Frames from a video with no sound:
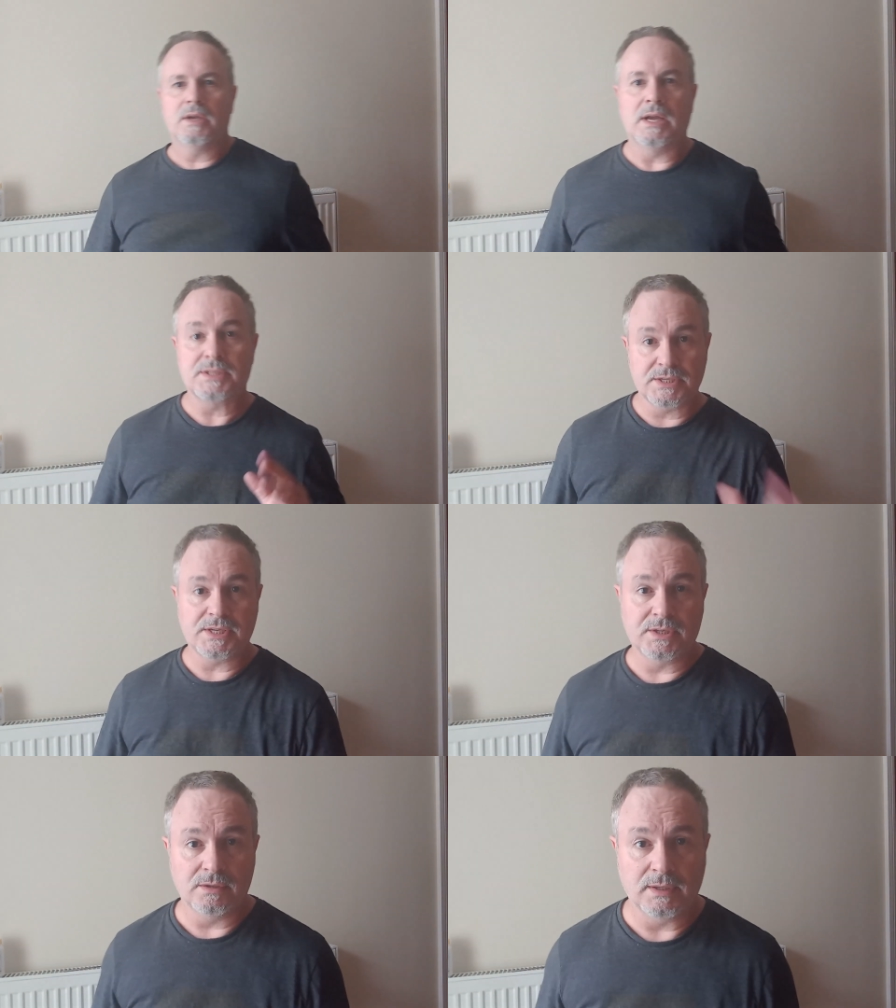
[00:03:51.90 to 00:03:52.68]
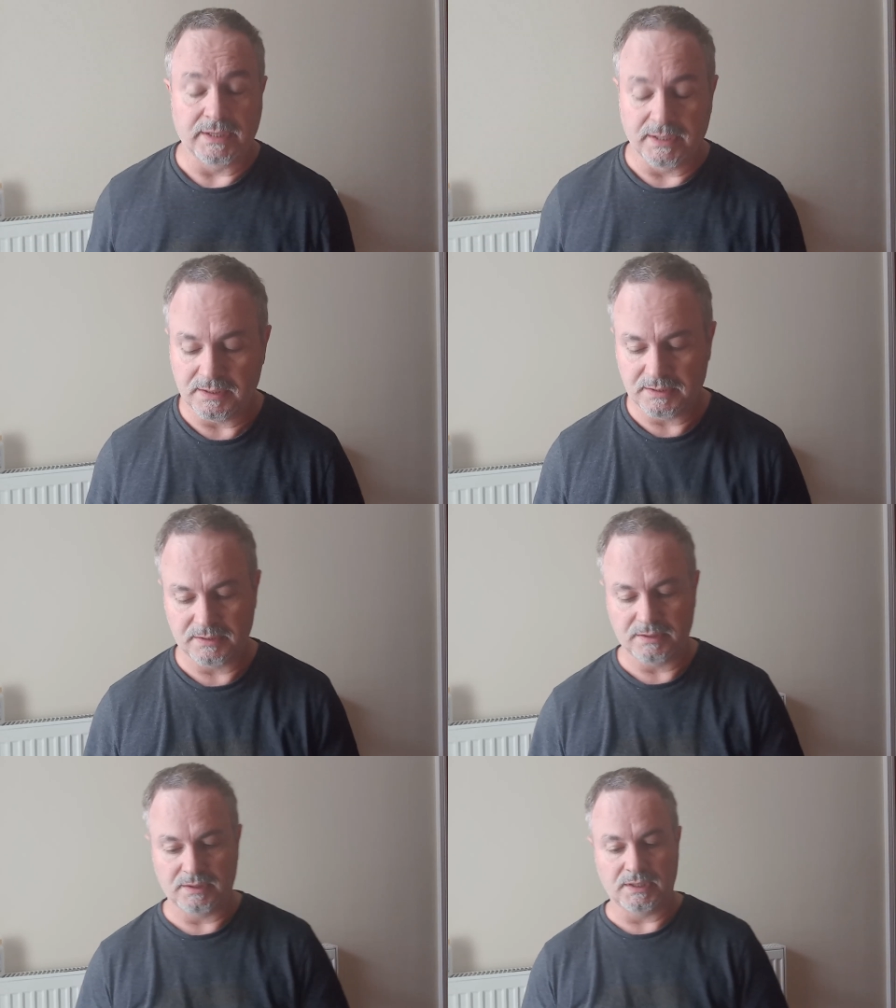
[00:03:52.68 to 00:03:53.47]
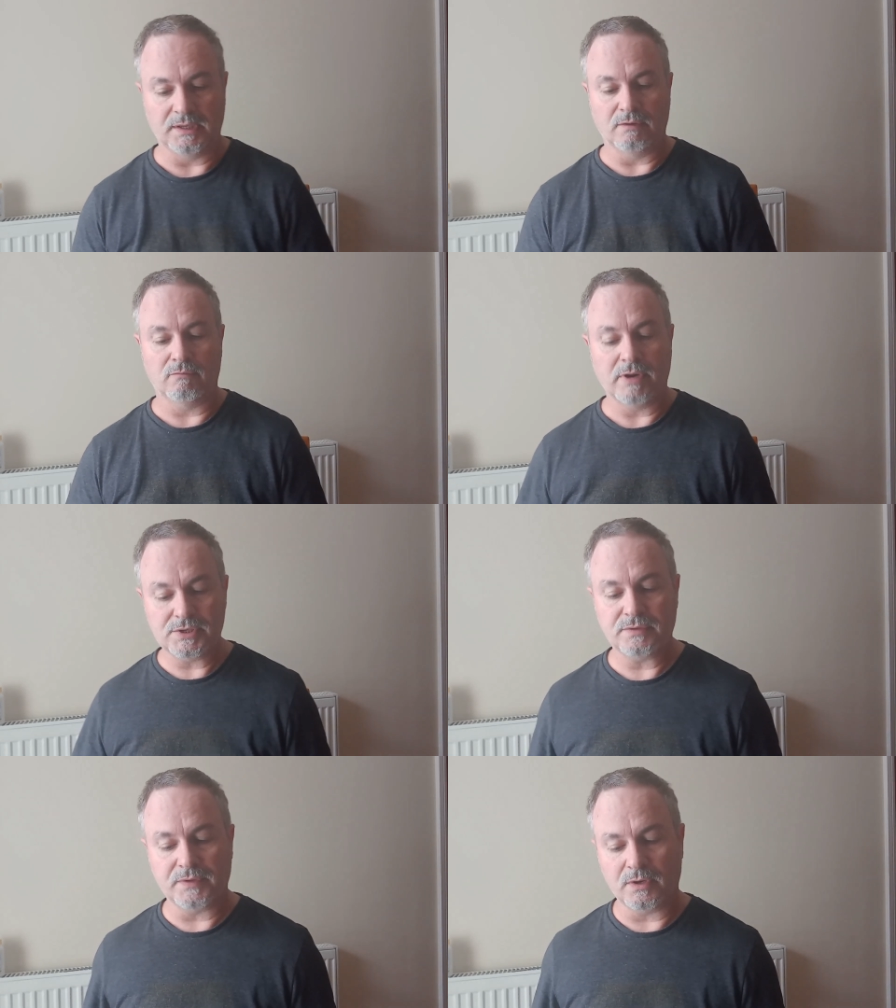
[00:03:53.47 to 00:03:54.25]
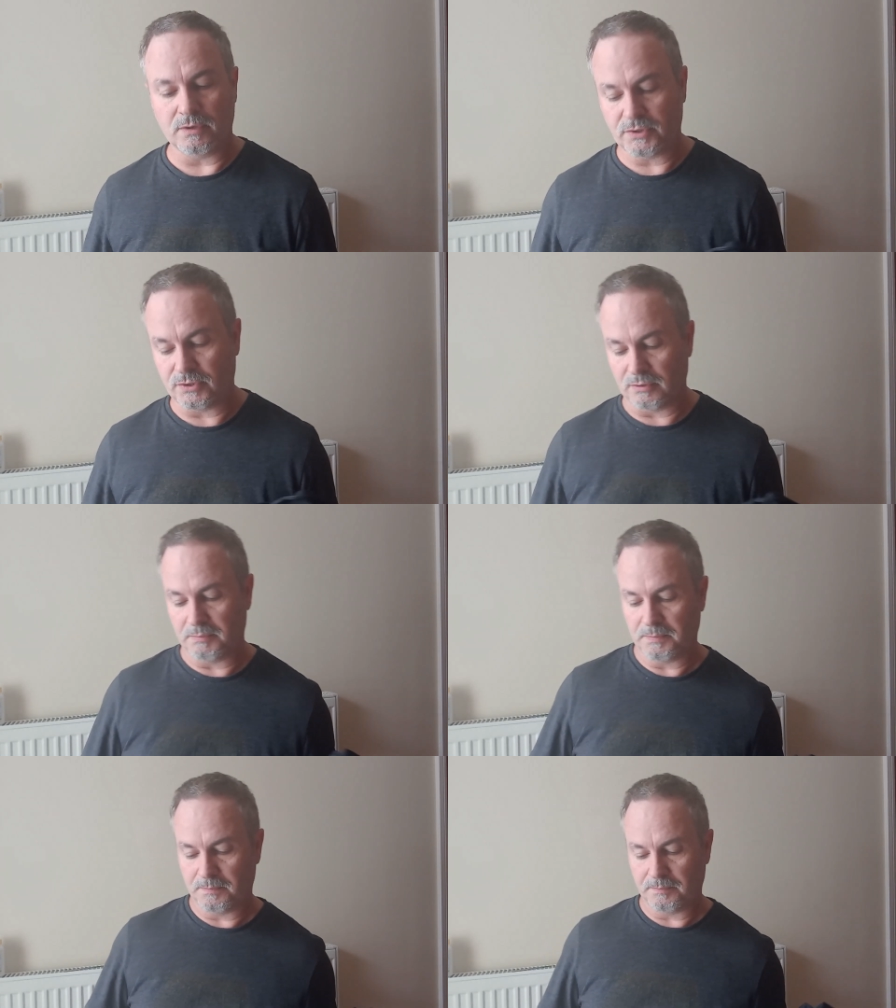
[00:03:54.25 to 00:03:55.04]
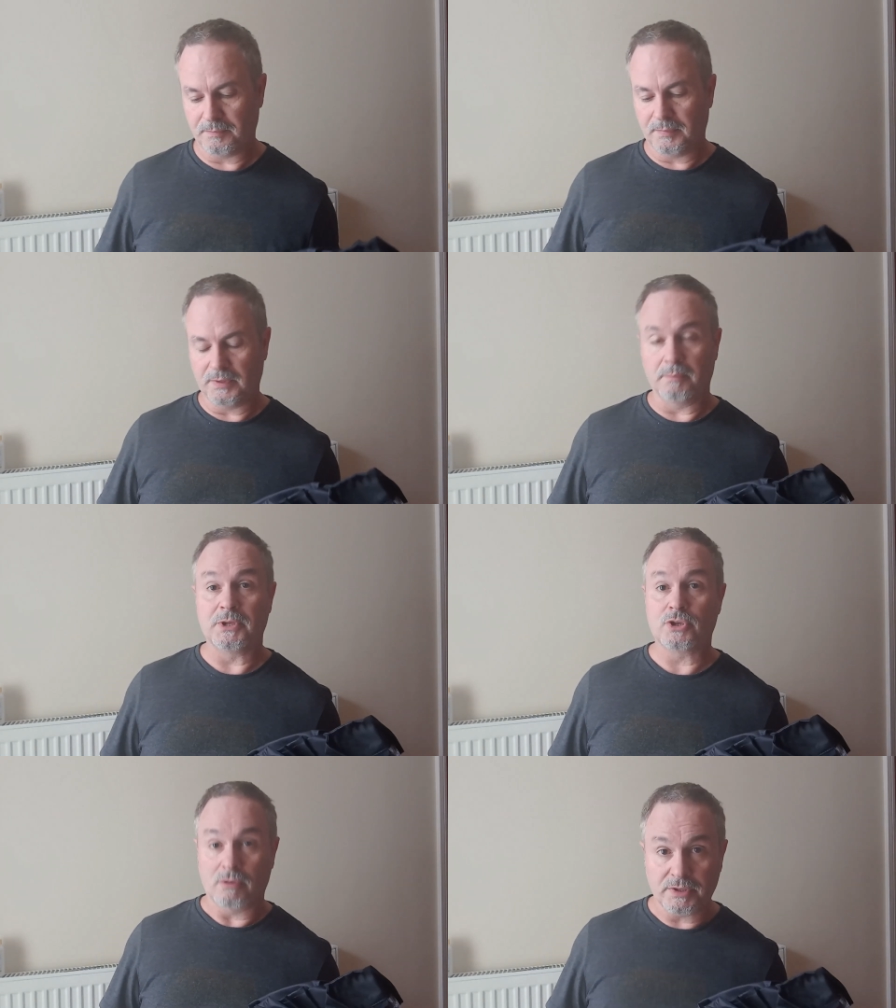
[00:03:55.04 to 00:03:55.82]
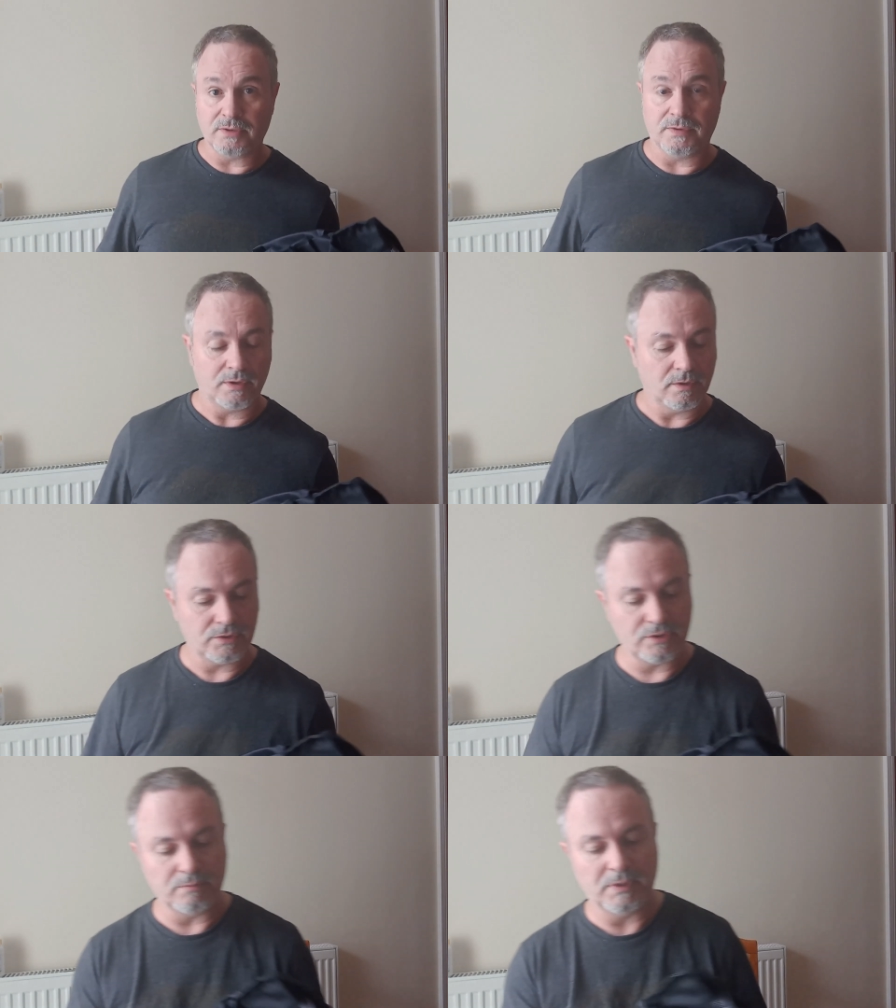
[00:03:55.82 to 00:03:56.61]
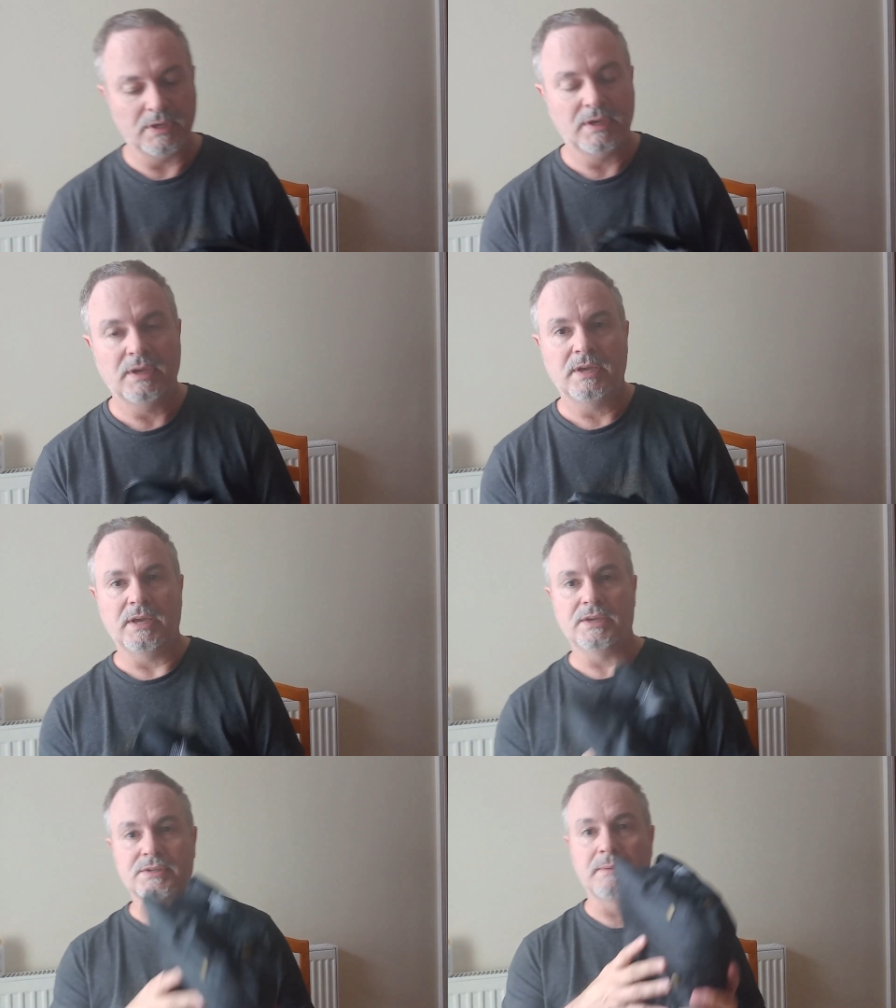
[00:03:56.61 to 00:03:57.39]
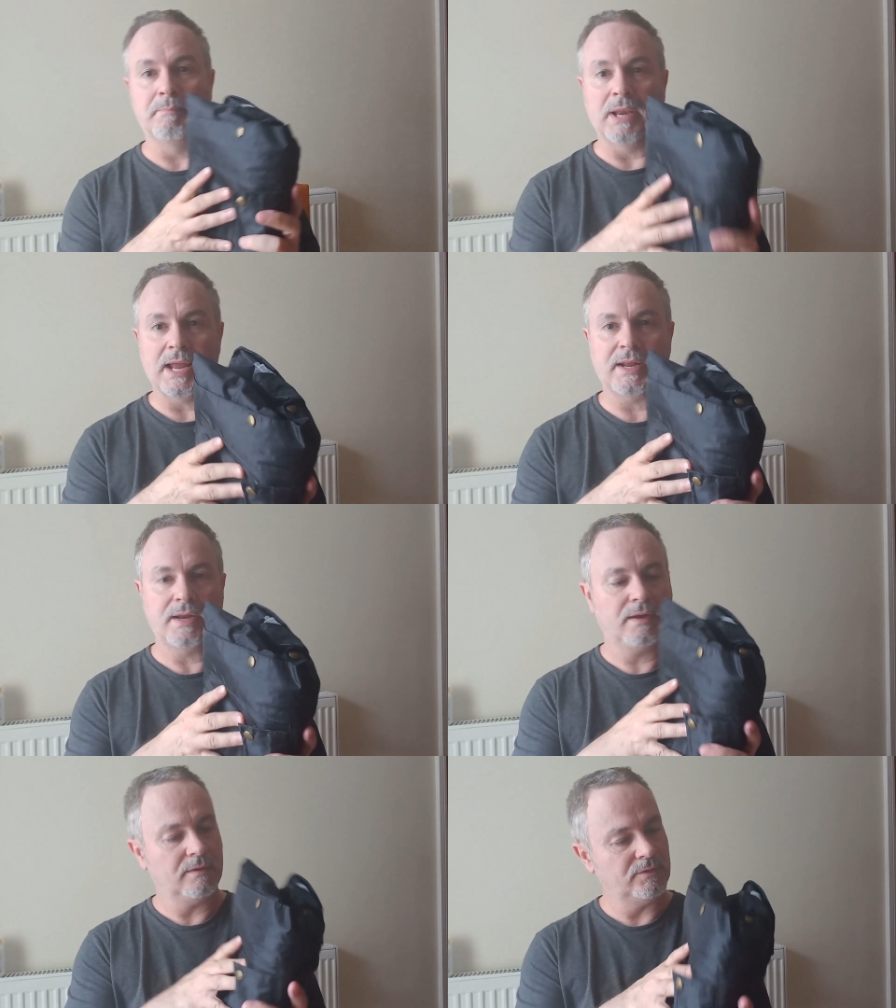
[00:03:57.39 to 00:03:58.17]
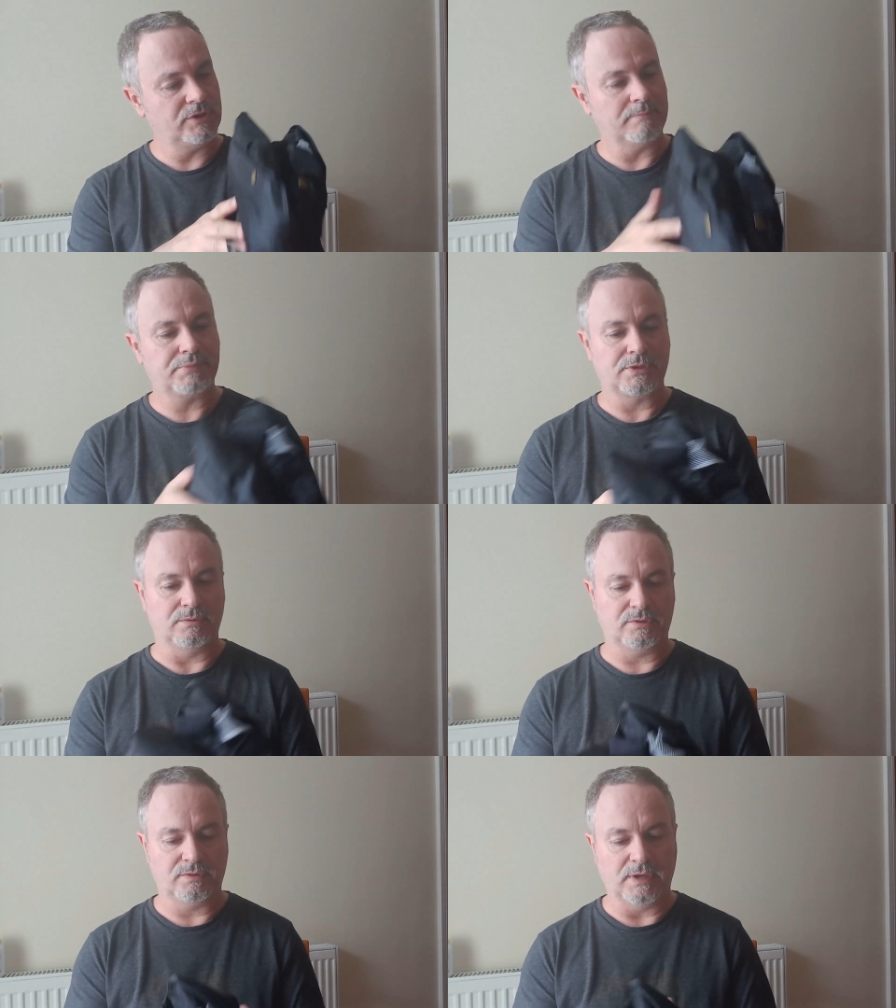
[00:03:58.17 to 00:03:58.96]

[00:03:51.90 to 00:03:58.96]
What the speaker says: As I said earlier, the rest of the costume, the majority of the costume, is a black jumpsuit.